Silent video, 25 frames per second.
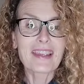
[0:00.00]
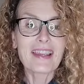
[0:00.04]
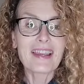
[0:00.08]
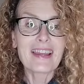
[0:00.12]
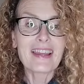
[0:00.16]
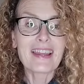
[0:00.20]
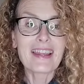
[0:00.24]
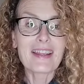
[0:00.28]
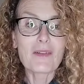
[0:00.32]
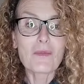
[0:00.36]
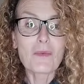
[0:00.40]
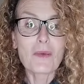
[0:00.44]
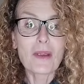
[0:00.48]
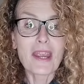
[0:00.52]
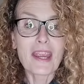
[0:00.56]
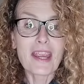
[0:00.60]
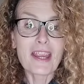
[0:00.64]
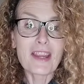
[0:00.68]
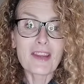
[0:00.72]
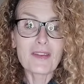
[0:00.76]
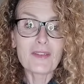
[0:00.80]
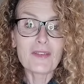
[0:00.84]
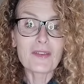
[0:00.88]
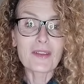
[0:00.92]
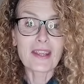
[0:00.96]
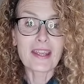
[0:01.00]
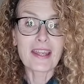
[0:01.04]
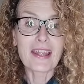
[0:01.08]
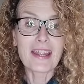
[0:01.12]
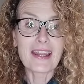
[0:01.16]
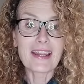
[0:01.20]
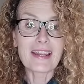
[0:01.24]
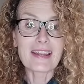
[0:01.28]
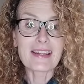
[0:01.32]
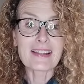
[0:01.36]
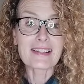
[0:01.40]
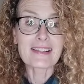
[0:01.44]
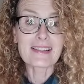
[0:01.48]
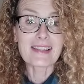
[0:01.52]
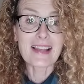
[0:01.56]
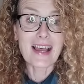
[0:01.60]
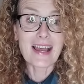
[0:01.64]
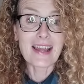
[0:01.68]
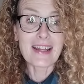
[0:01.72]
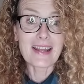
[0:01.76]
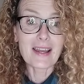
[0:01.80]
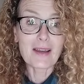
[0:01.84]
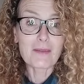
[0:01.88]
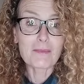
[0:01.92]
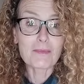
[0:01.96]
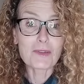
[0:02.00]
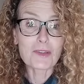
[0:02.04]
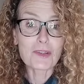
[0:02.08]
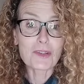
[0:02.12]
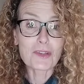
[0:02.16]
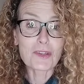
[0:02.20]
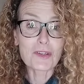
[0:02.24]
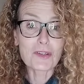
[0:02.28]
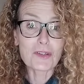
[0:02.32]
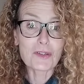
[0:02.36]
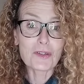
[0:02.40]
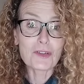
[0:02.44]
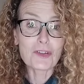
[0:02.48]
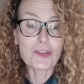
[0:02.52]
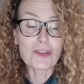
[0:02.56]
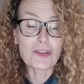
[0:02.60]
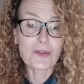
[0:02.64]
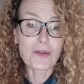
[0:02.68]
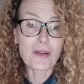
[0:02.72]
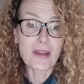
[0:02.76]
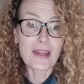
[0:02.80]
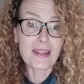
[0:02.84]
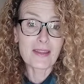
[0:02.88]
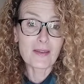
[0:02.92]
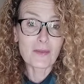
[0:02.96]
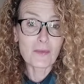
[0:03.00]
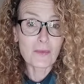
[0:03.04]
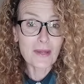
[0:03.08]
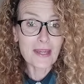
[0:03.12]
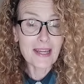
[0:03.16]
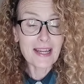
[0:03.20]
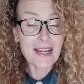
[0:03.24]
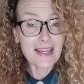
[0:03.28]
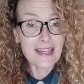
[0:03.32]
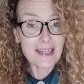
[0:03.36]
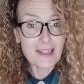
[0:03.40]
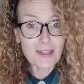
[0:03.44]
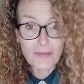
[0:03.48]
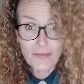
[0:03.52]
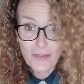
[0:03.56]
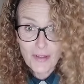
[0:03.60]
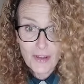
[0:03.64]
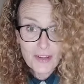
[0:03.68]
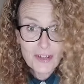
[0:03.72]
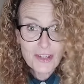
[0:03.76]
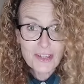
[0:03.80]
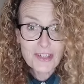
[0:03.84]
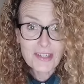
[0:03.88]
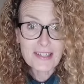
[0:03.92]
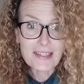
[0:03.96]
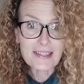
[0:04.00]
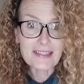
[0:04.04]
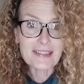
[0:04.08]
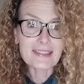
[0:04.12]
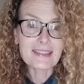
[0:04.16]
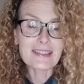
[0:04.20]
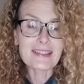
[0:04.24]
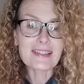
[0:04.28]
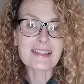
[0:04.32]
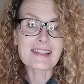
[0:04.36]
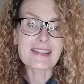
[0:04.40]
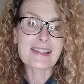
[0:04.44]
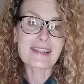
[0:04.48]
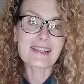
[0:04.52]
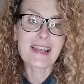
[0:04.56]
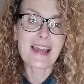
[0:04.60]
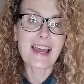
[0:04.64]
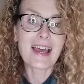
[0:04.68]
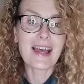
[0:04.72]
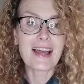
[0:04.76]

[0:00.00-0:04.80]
where you can sign up to join the weekly devotionals,